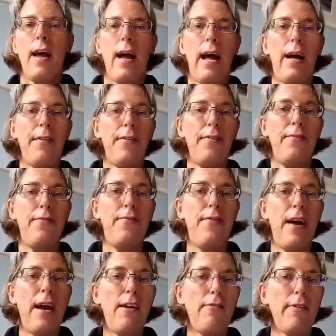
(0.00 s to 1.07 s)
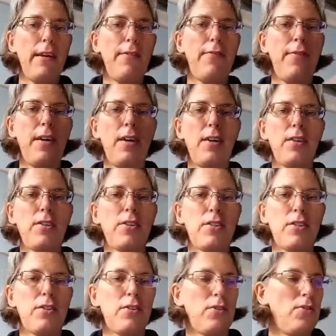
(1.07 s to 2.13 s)
at the very
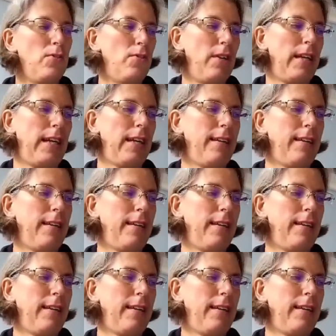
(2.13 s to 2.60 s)
first story,